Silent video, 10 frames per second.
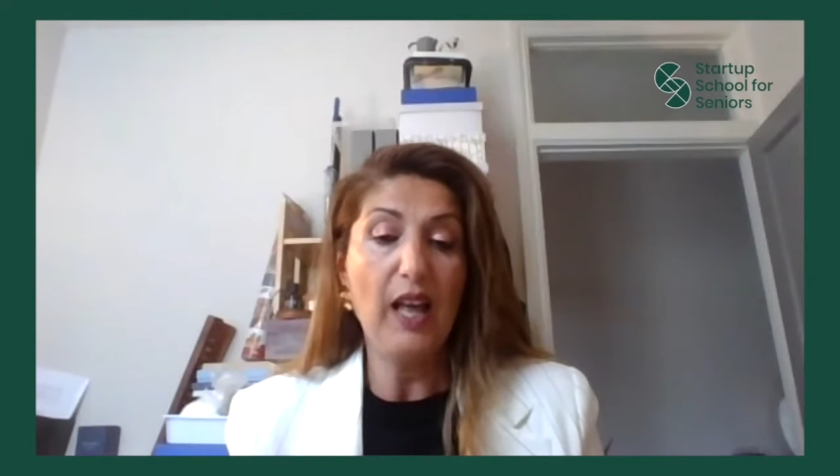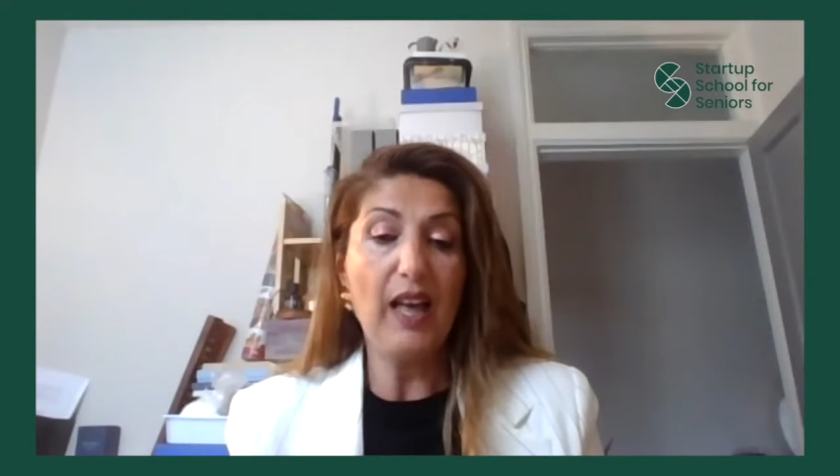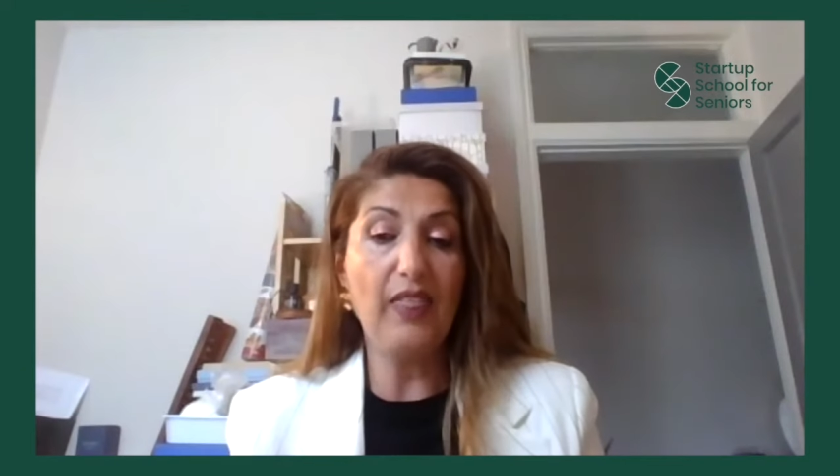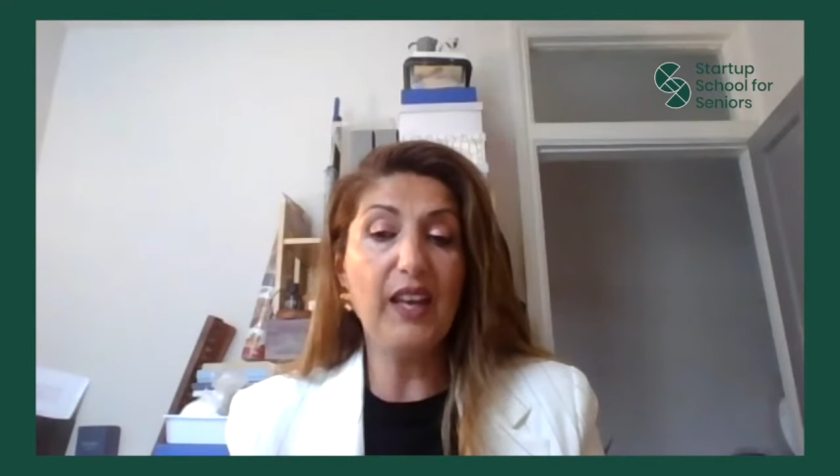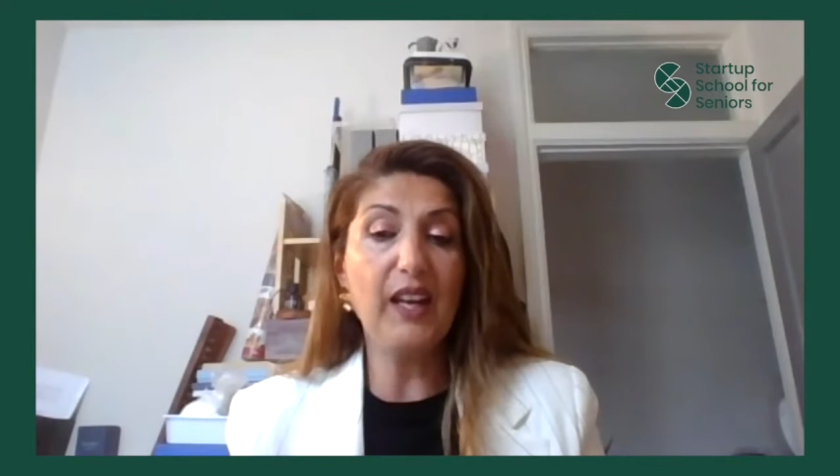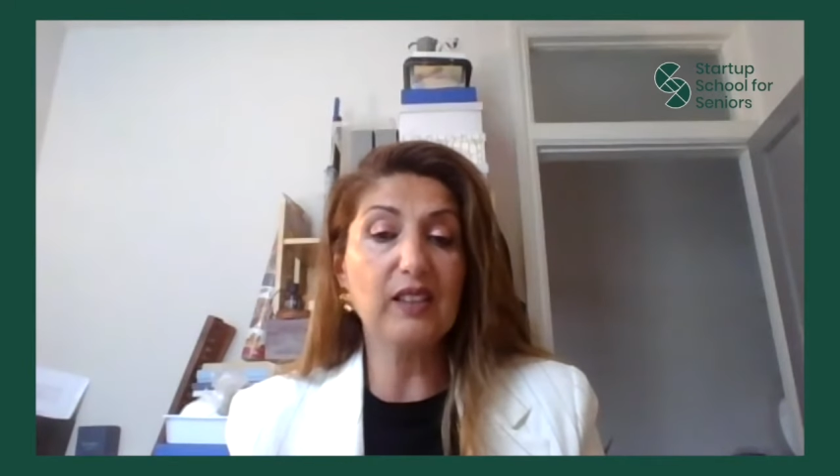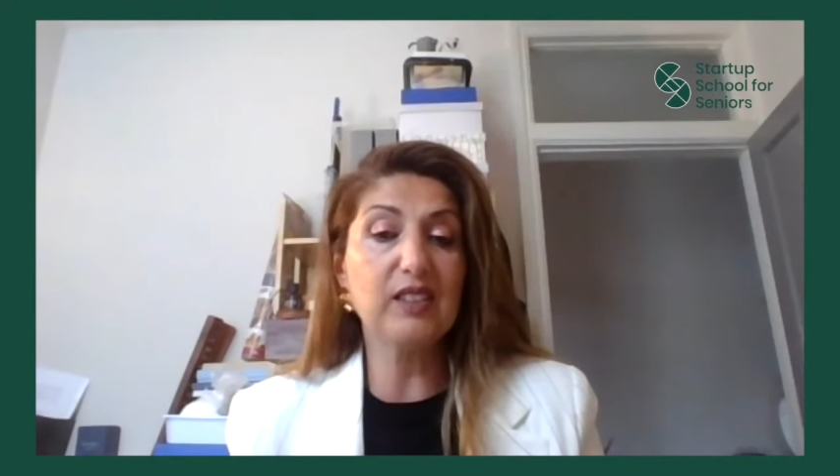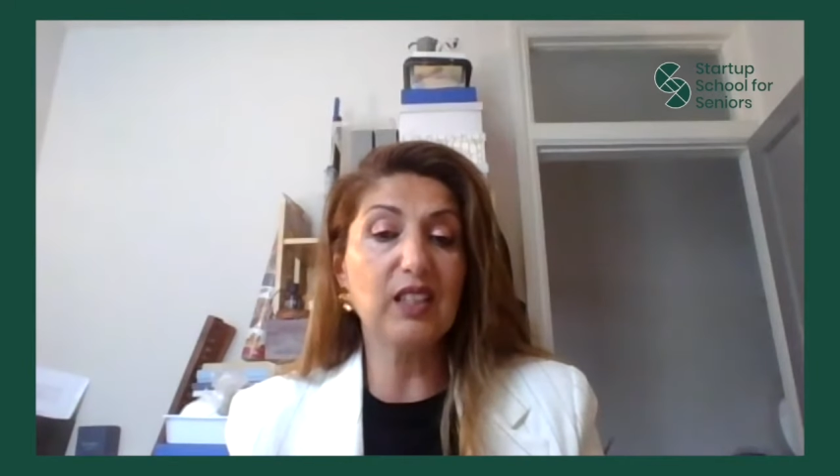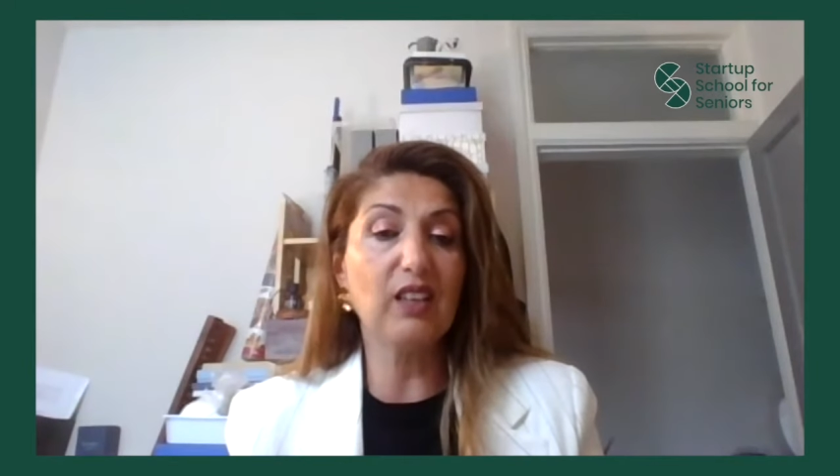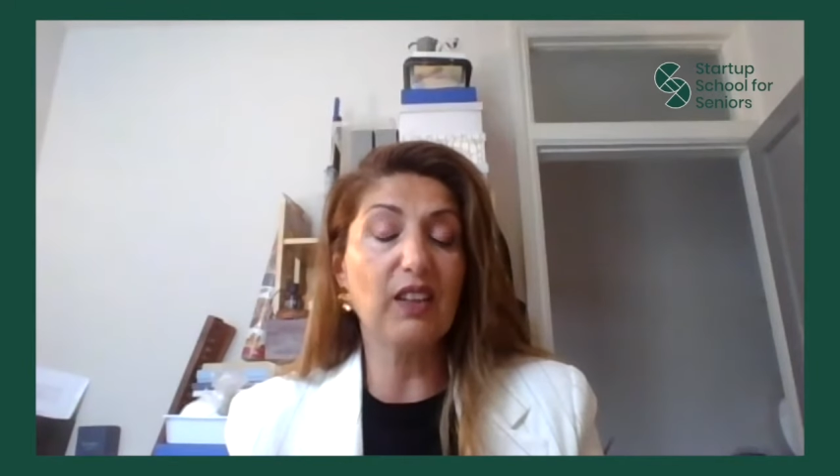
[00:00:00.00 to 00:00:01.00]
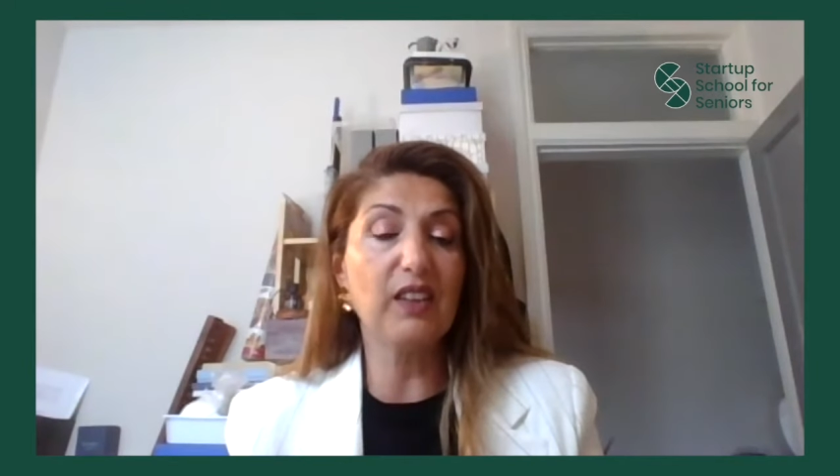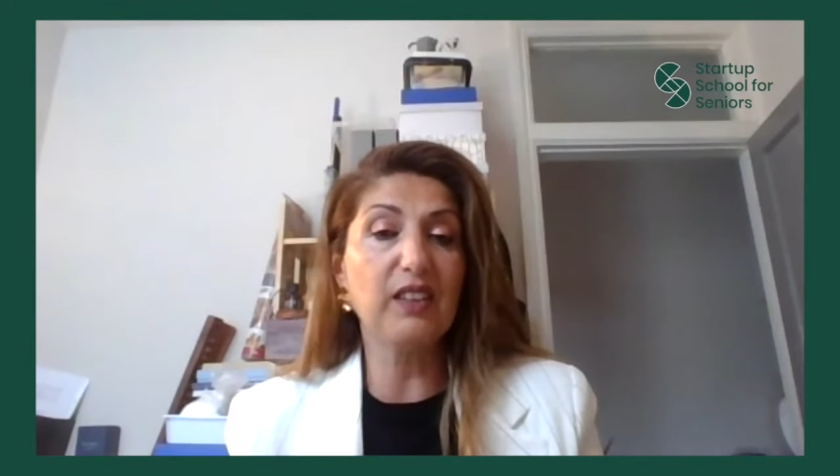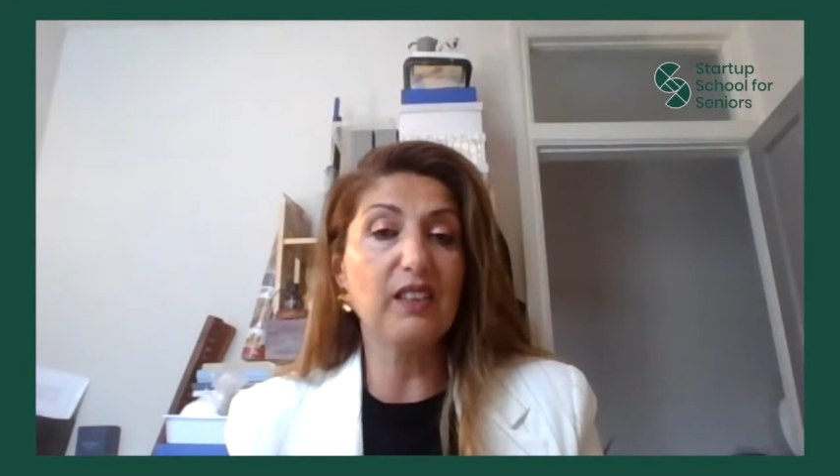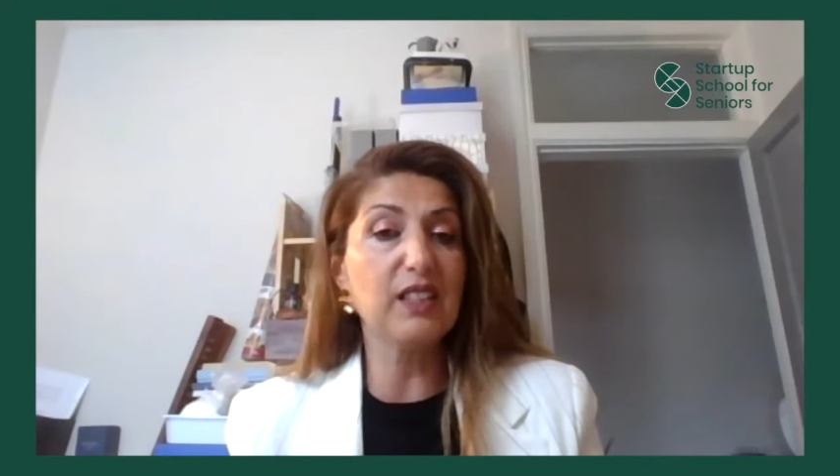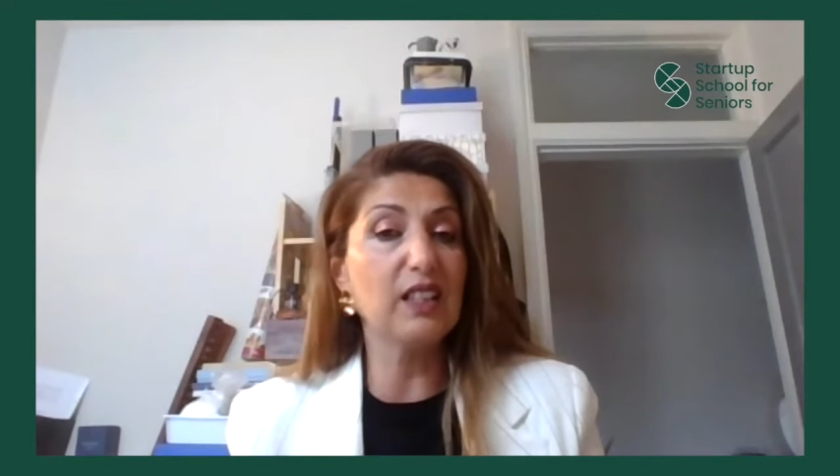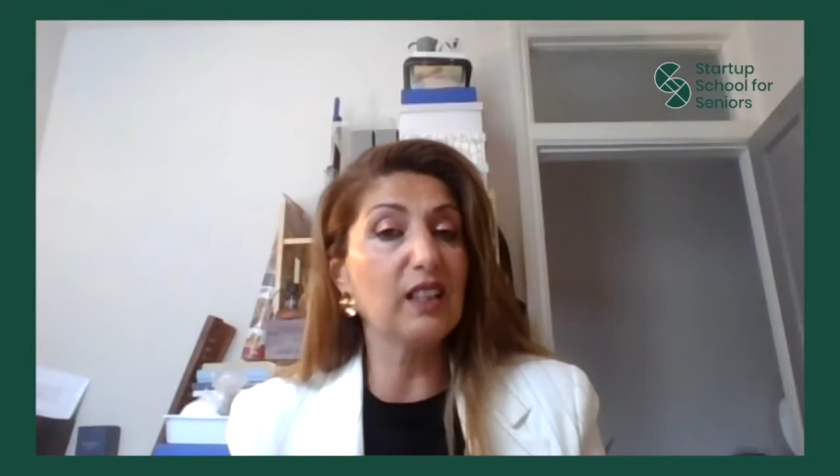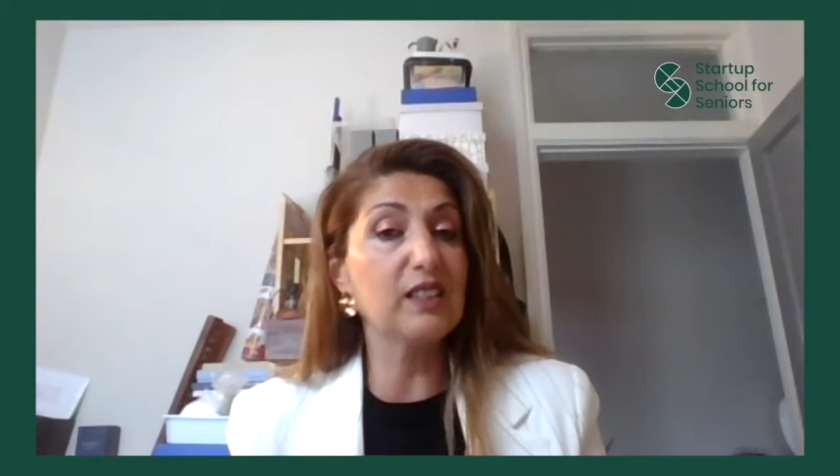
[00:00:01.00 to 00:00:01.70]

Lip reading: And then I'll see whether there is any